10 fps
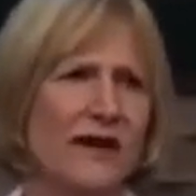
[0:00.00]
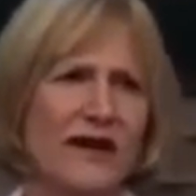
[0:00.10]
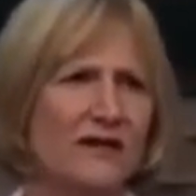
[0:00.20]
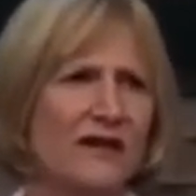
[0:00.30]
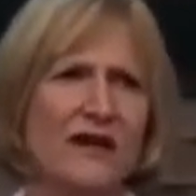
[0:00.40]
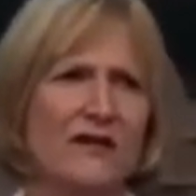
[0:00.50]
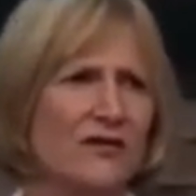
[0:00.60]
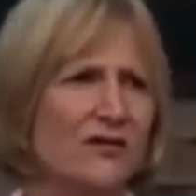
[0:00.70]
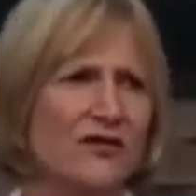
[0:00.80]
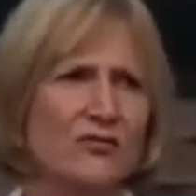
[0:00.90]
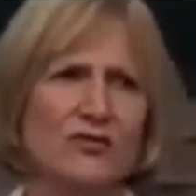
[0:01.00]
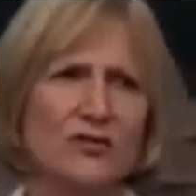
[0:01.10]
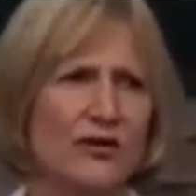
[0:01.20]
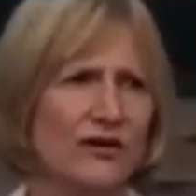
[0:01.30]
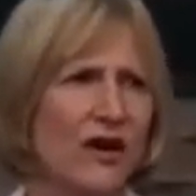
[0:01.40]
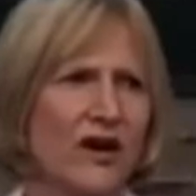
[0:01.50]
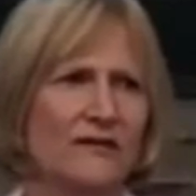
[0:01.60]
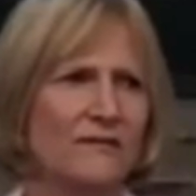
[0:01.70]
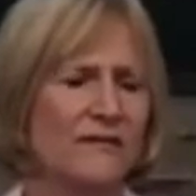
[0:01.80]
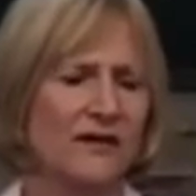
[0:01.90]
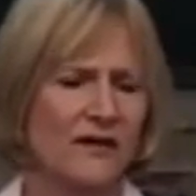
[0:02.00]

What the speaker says: I had not known this was going on.